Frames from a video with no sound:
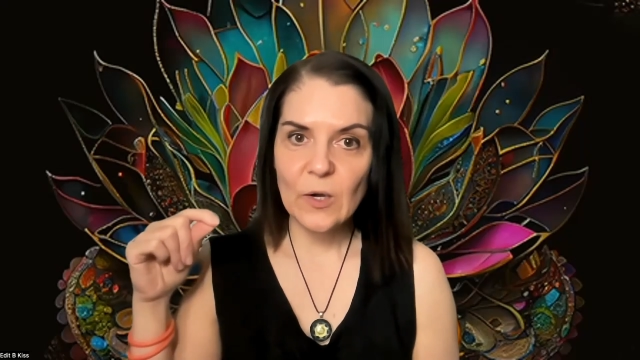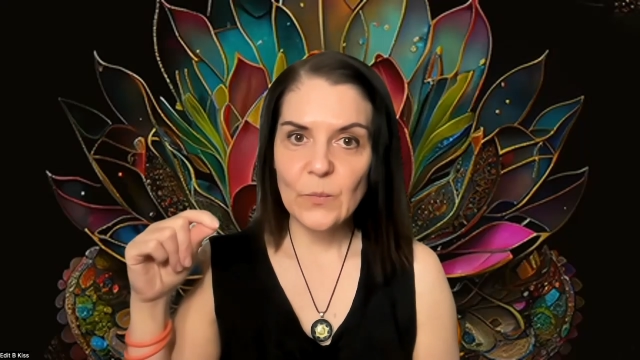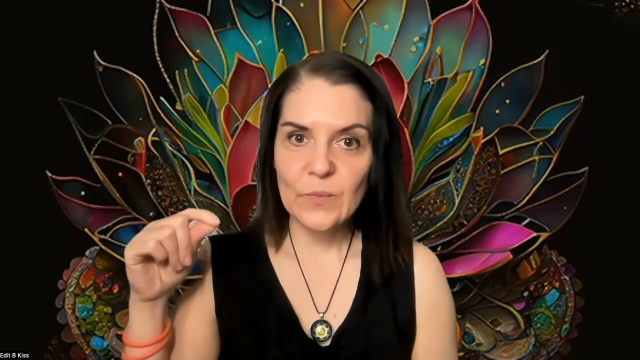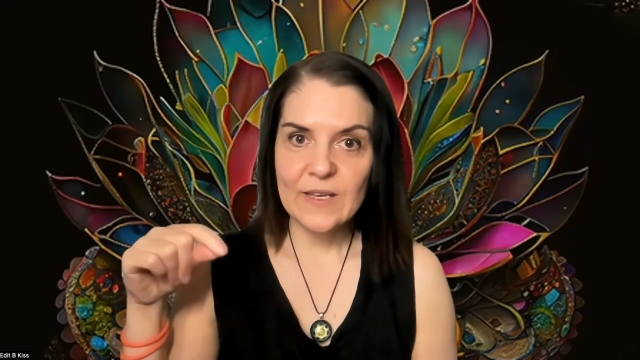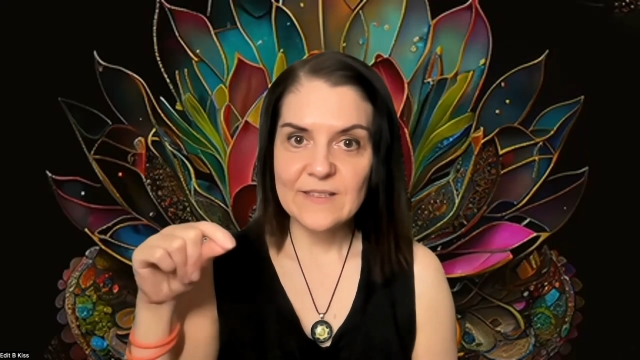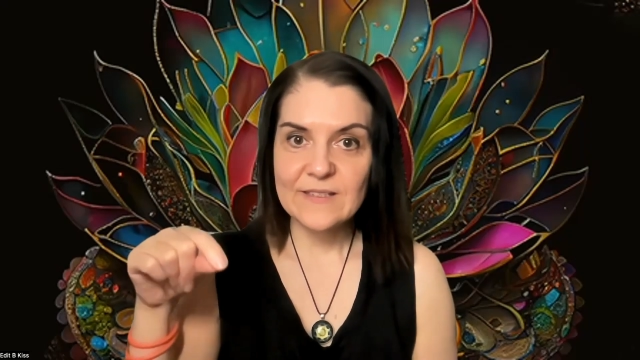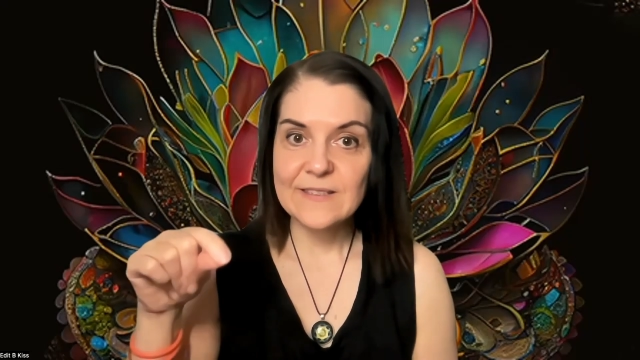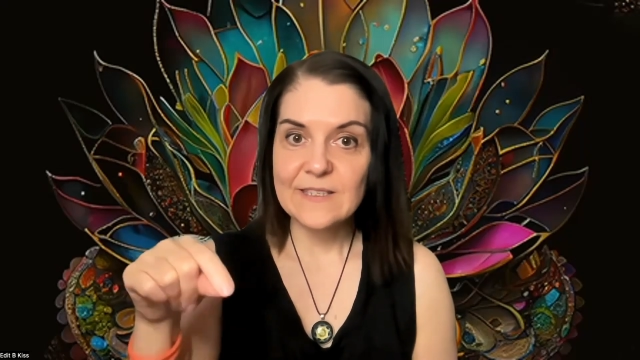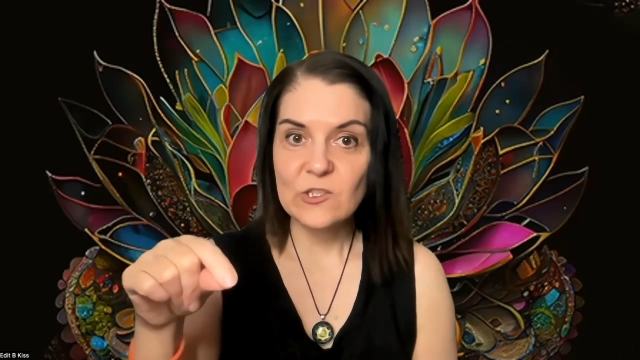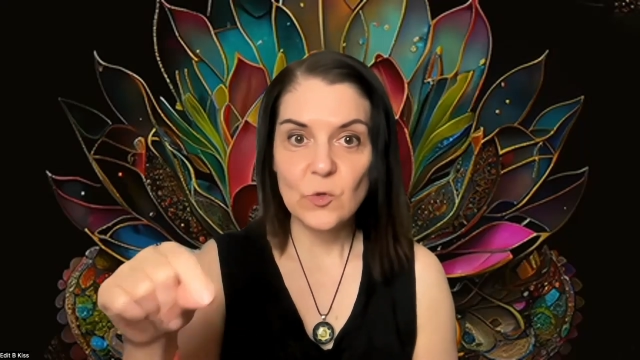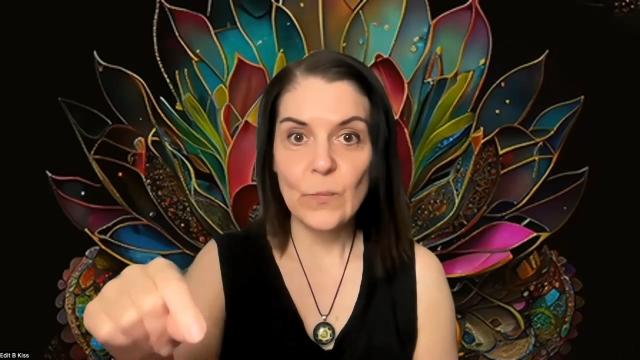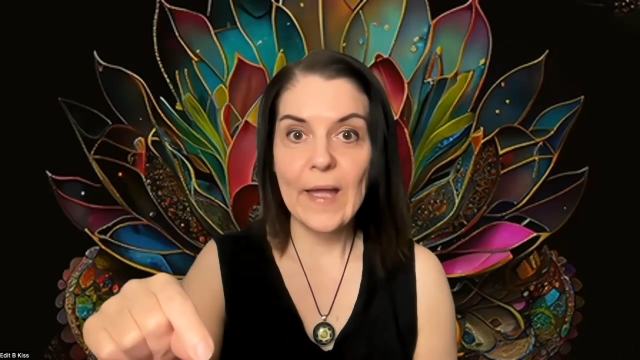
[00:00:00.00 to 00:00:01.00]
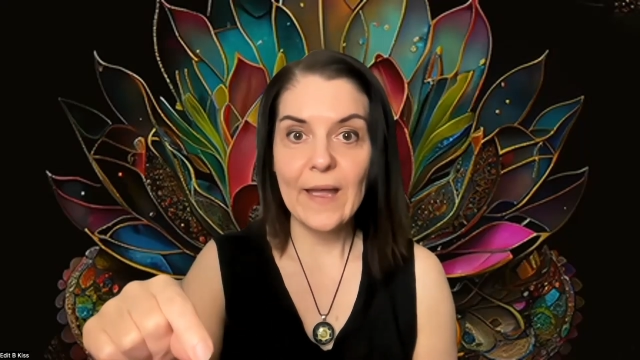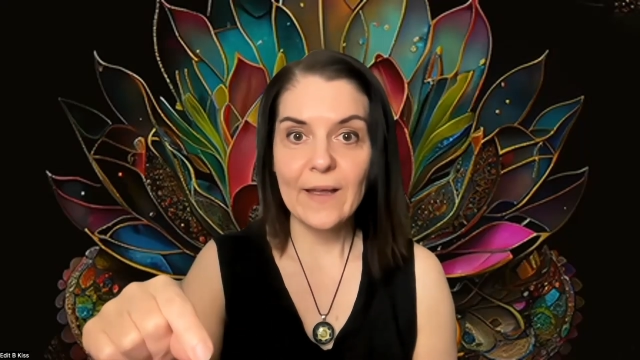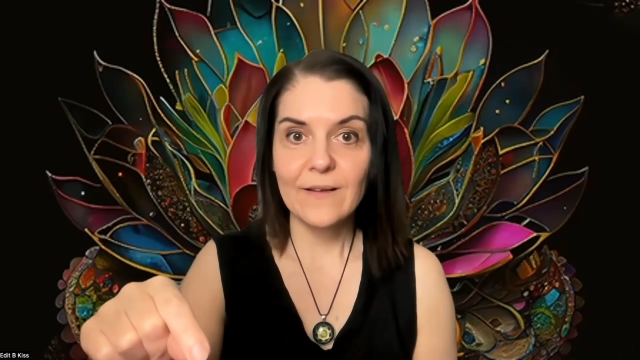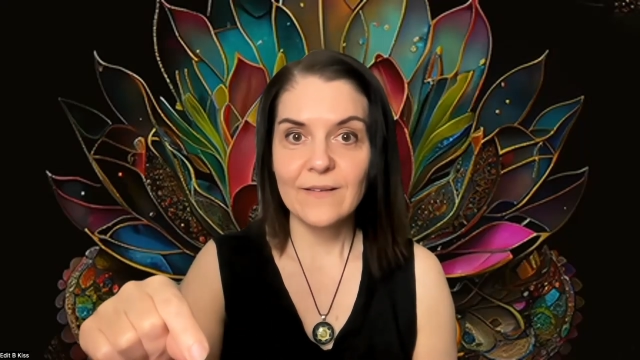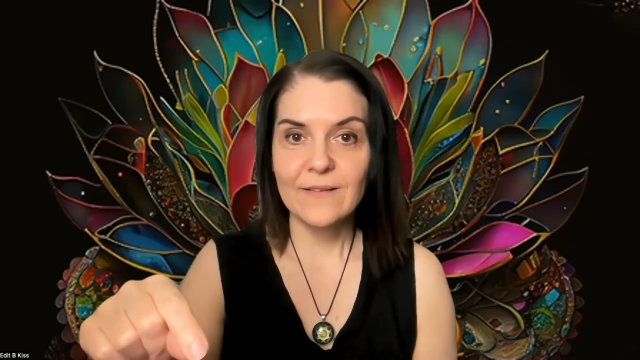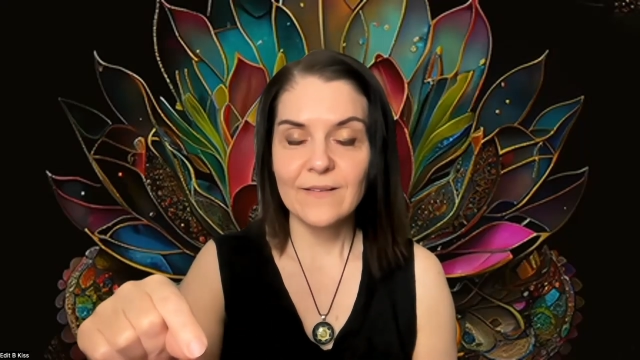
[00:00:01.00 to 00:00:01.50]
up and stitched
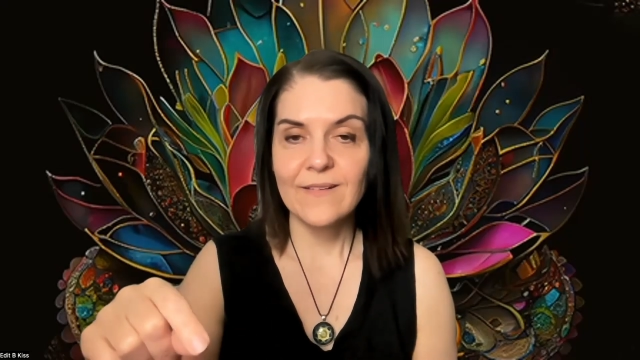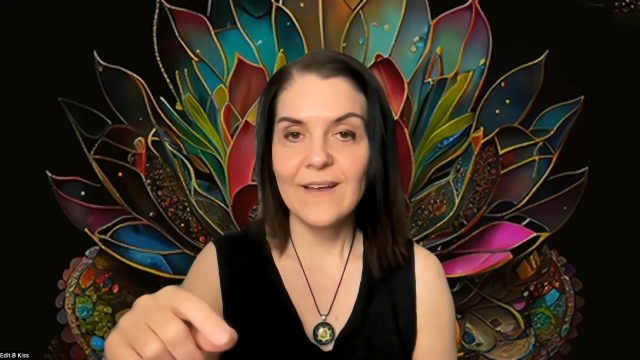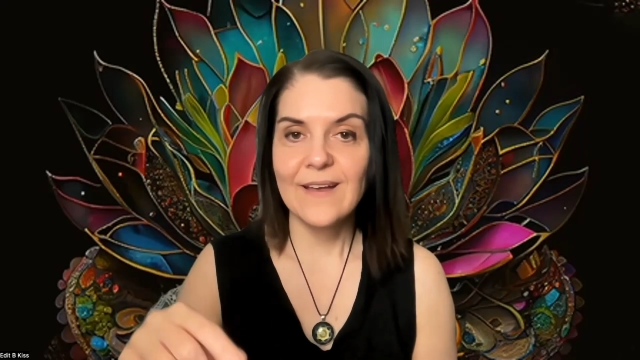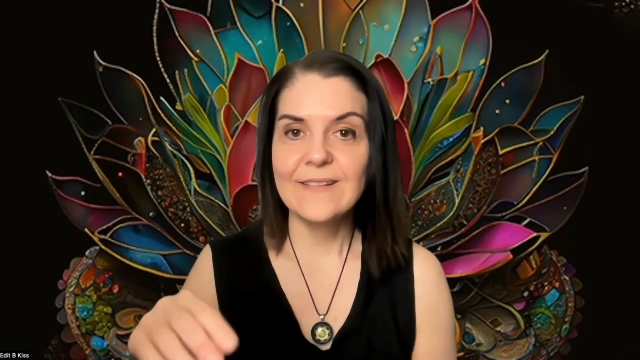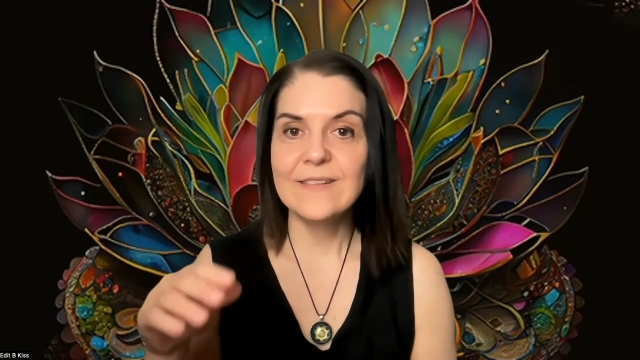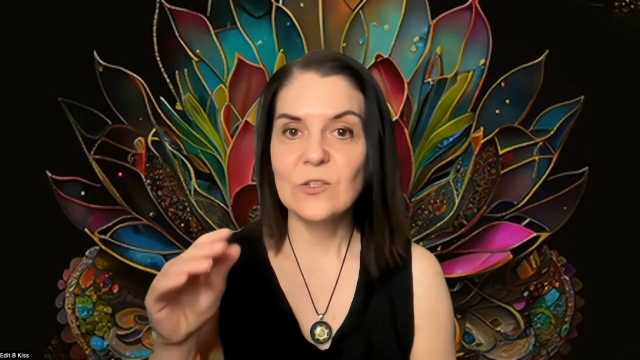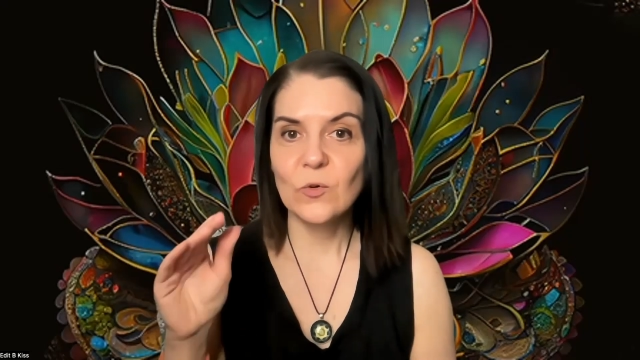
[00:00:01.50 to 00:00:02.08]
back and